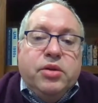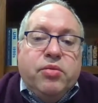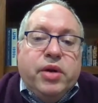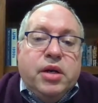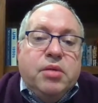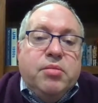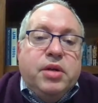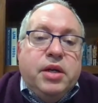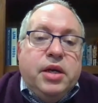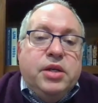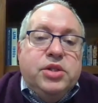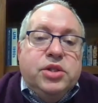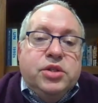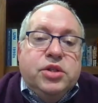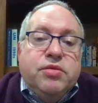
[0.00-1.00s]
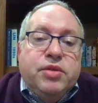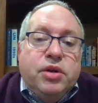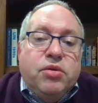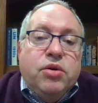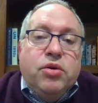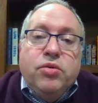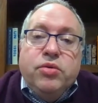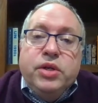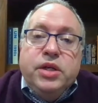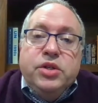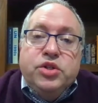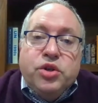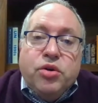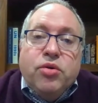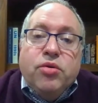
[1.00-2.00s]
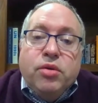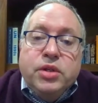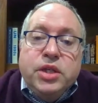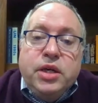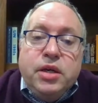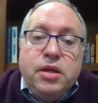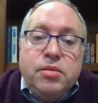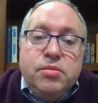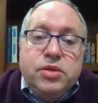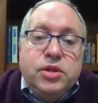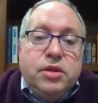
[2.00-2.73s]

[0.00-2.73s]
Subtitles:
recommendations of their own internal teams